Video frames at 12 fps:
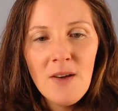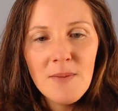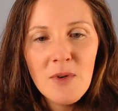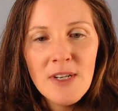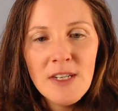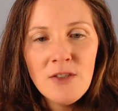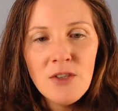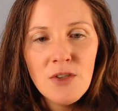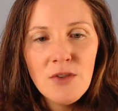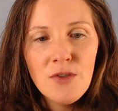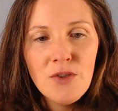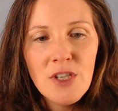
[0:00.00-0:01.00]
I'm going
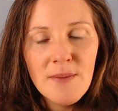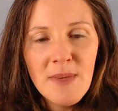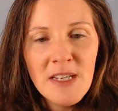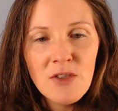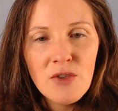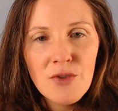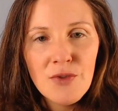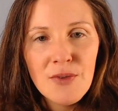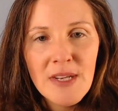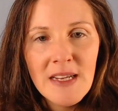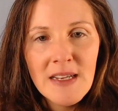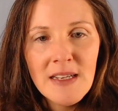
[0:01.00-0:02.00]
to share my
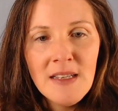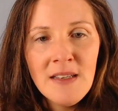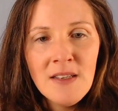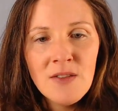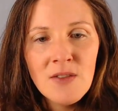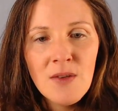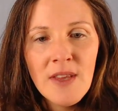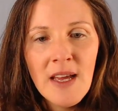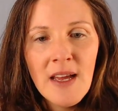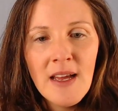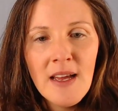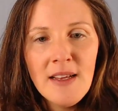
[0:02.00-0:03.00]
screen so
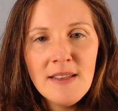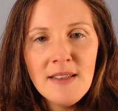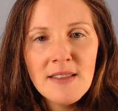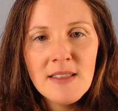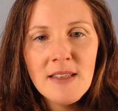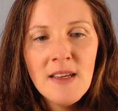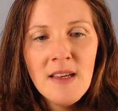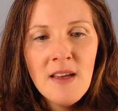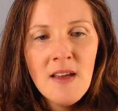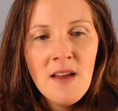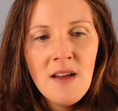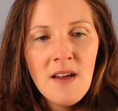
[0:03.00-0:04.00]
that
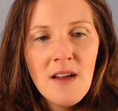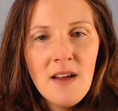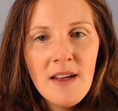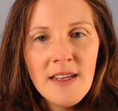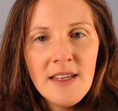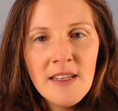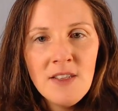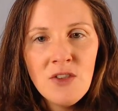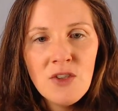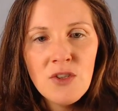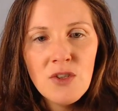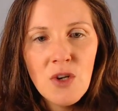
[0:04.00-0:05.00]
I can
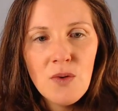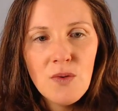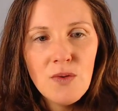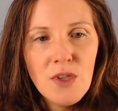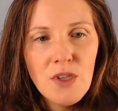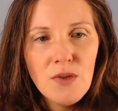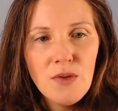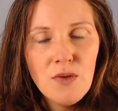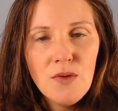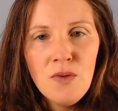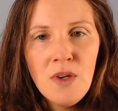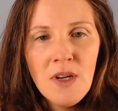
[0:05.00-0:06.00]
show
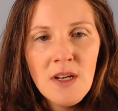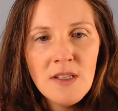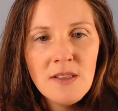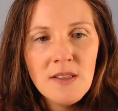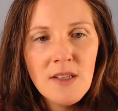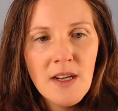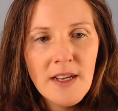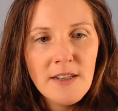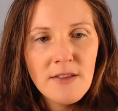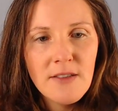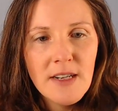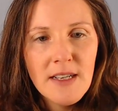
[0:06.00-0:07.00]
you a
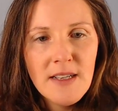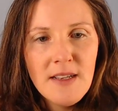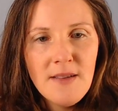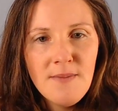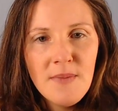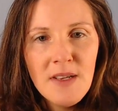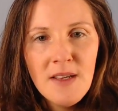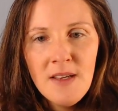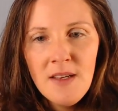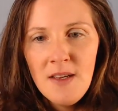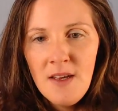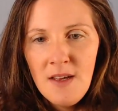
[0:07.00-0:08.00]
diagram.
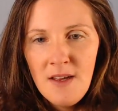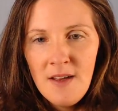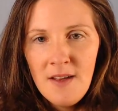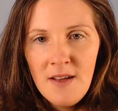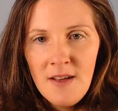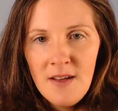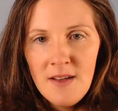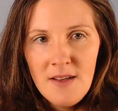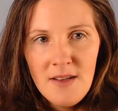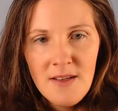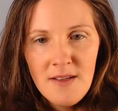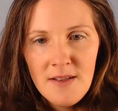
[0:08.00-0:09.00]

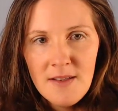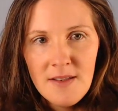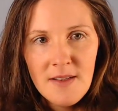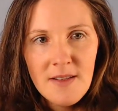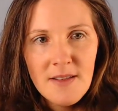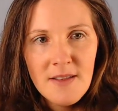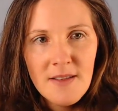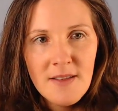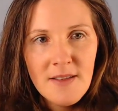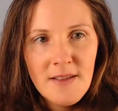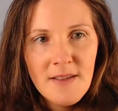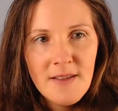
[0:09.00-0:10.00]
There